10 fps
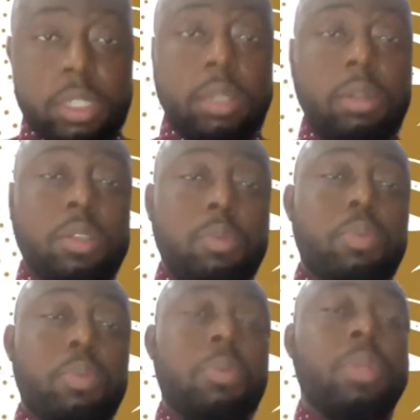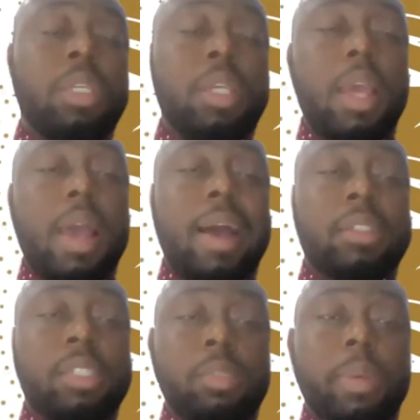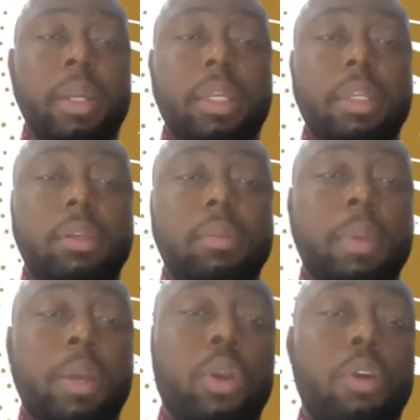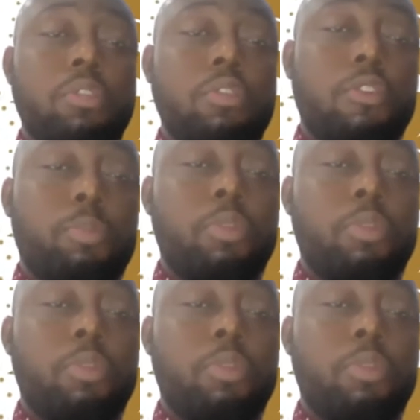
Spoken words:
seen is probably Access Bank by way of